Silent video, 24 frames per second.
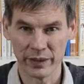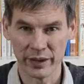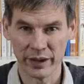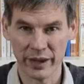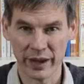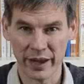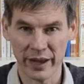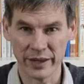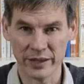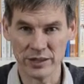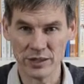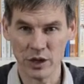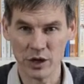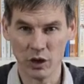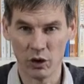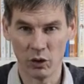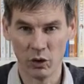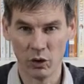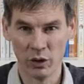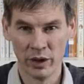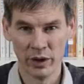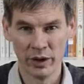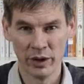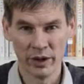And
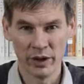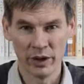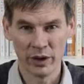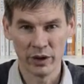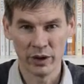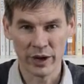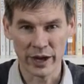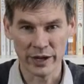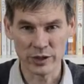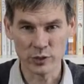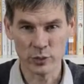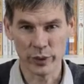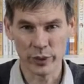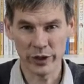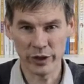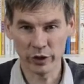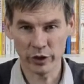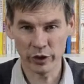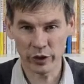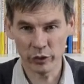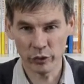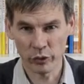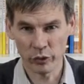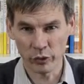so, as we
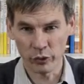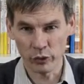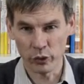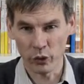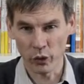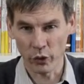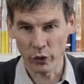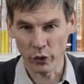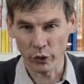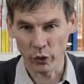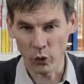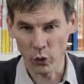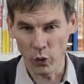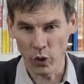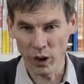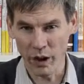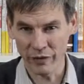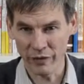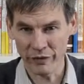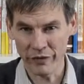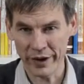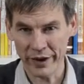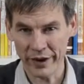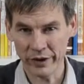looked through all the
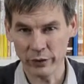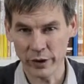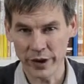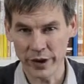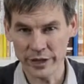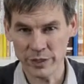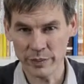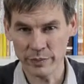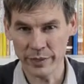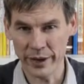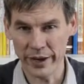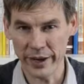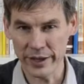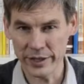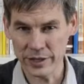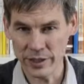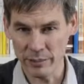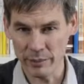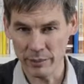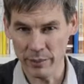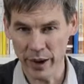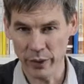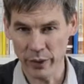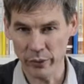qualified resumes
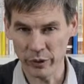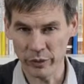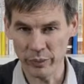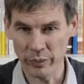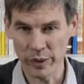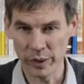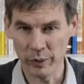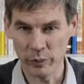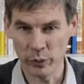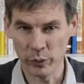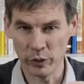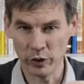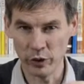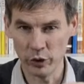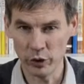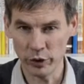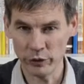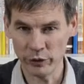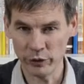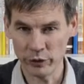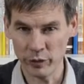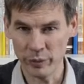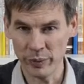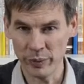and met with people, we
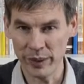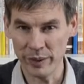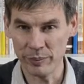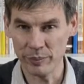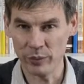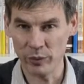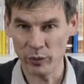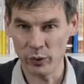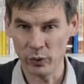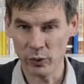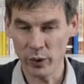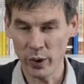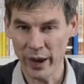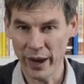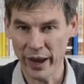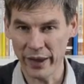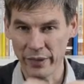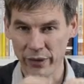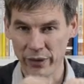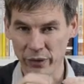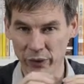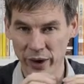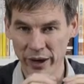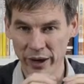looked for people who
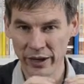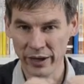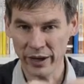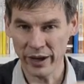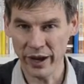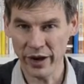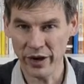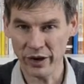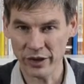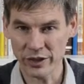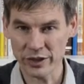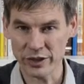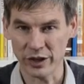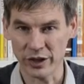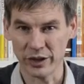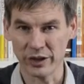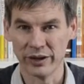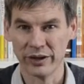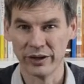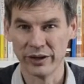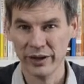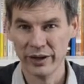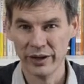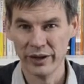had the right
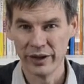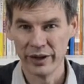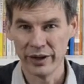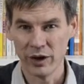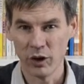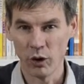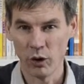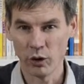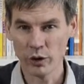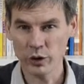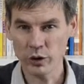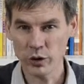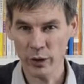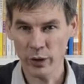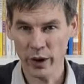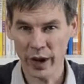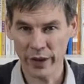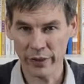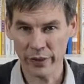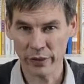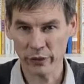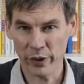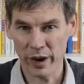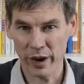character, also
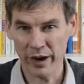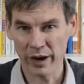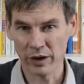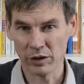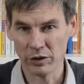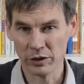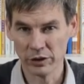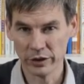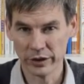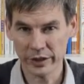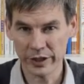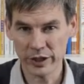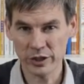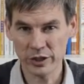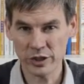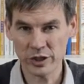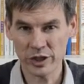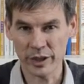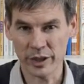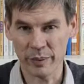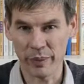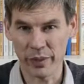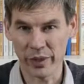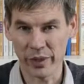had the right
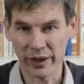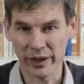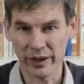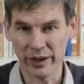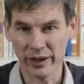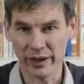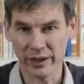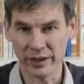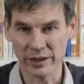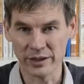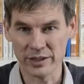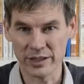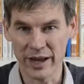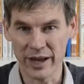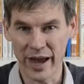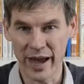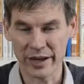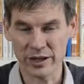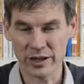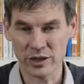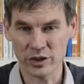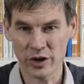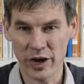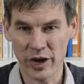leadership thinking to
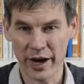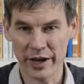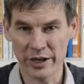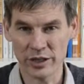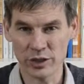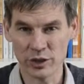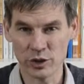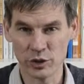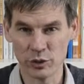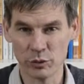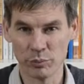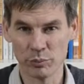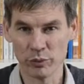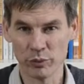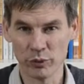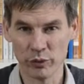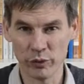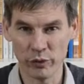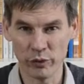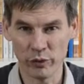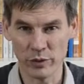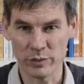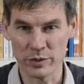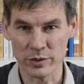not try to
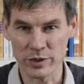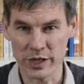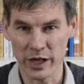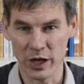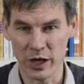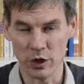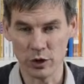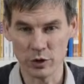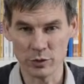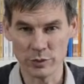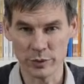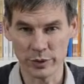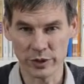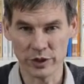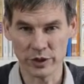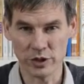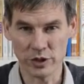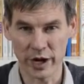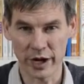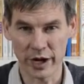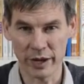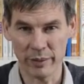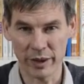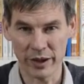prove themselves, but to
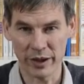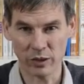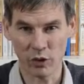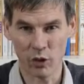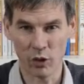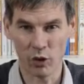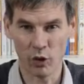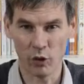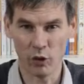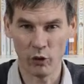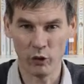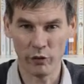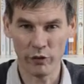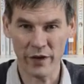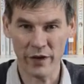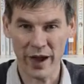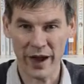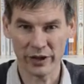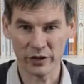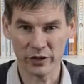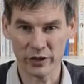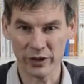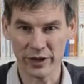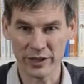try to make the whole
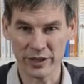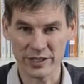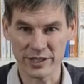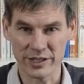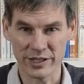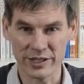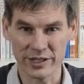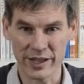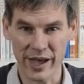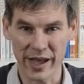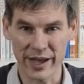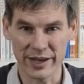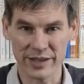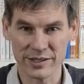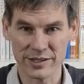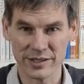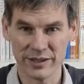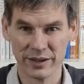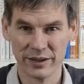factory a success.